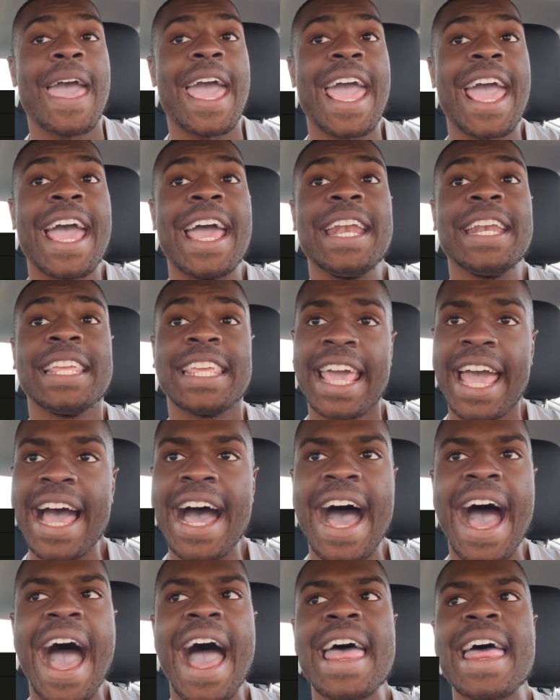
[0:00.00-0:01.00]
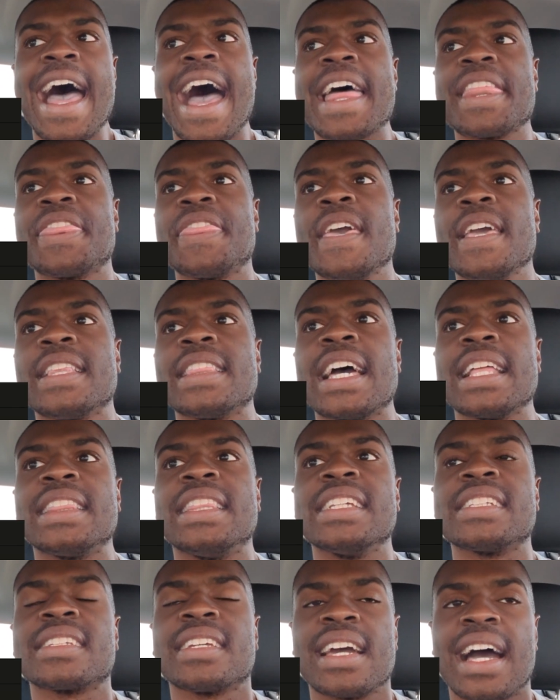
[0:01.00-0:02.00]
And yeah, I think
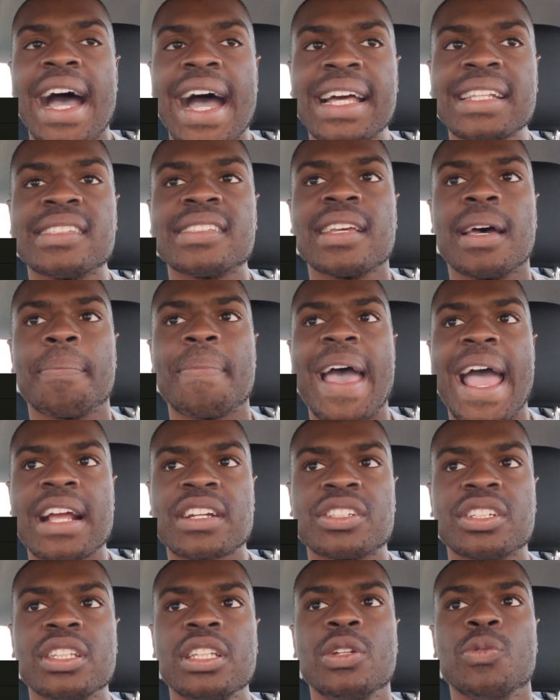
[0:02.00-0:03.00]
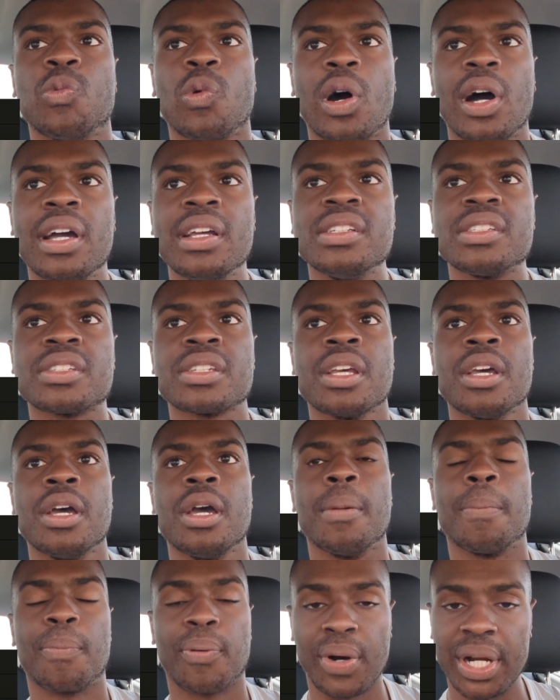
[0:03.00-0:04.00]
that this concept actually was
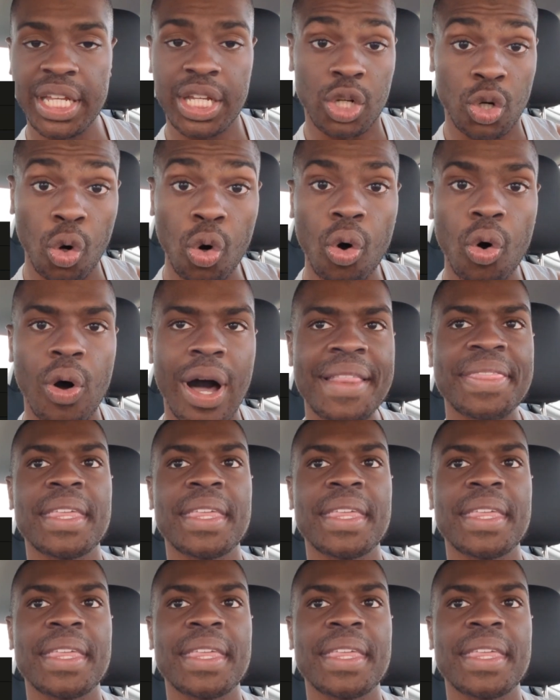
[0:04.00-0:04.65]
pretty cool.